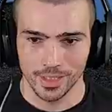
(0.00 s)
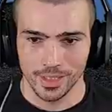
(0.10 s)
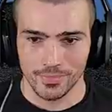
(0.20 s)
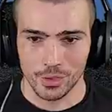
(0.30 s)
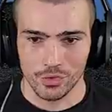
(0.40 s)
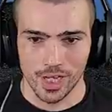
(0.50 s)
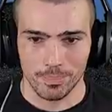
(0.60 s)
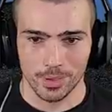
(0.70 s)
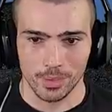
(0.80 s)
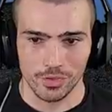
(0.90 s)
If you try to
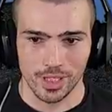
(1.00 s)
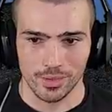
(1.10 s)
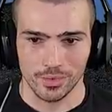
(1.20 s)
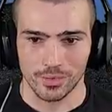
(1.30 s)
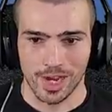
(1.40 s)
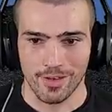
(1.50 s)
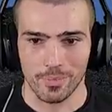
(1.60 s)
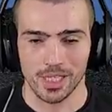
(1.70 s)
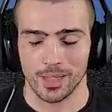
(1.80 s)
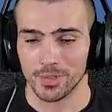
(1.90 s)
post out and grab
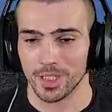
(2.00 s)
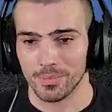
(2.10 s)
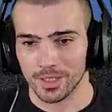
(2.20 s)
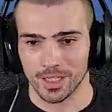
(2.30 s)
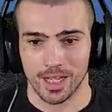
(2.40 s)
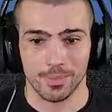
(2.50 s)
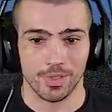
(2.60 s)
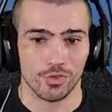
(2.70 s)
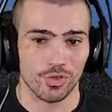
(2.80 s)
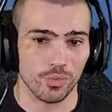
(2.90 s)
me, I'm going to be, like, I'm going
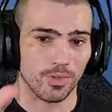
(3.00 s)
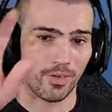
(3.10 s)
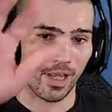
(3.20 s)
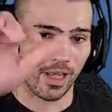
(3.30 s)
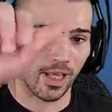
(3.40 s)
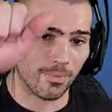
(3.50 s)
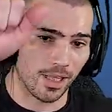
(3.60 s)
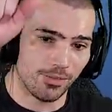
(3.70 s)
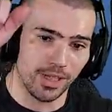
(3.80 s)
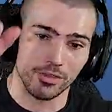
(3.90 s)
to shoot with my right hand and my
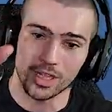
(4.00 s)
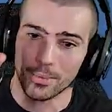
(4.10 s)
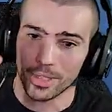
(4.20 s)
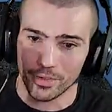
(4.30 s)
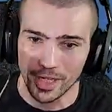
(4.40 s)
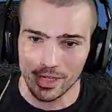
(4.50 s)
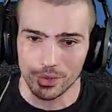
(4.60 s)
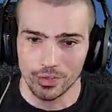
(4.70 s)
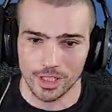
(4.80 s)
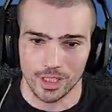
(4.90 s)
left hand's coming to your
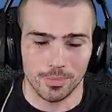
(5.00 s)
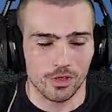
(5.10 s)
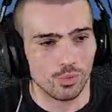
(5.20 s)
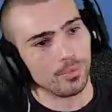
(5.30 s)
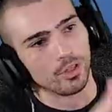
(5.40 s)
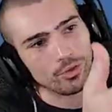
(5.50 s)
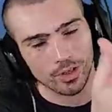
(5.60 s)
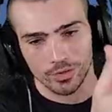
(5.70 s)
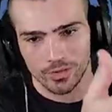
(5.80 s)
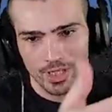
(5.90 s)
ankle, and then I'm going to swim to your
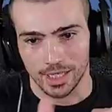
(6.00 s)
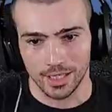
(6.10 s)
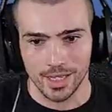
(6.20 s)
other side.